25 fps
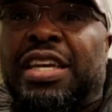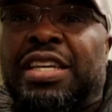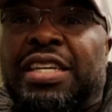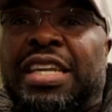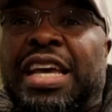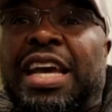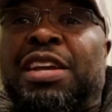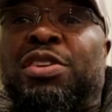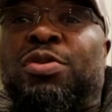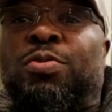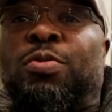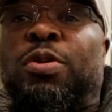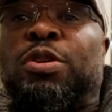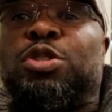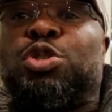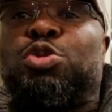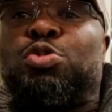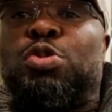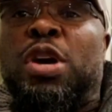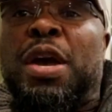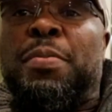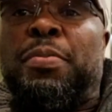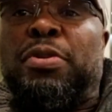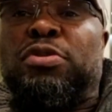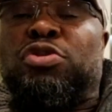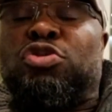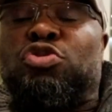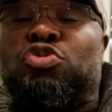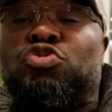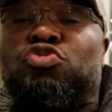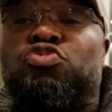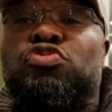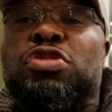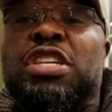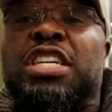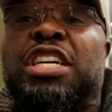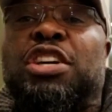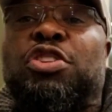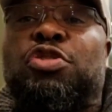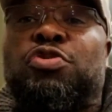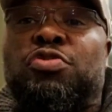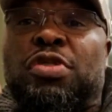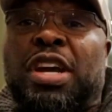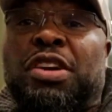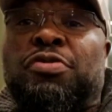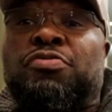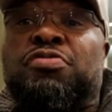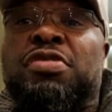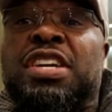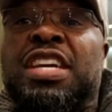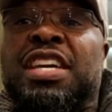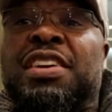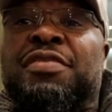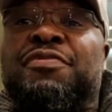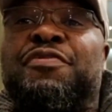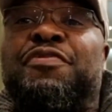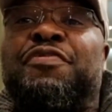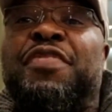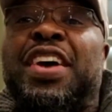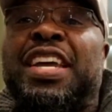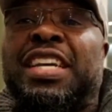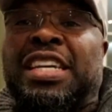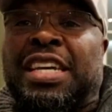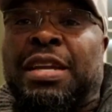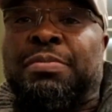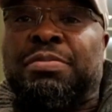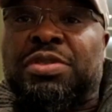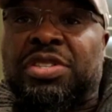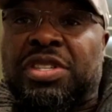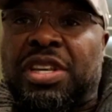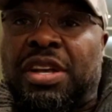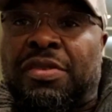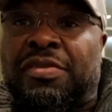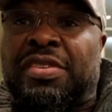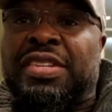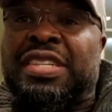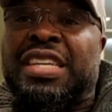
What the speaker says: they're the ones who are able to reinvent themselves.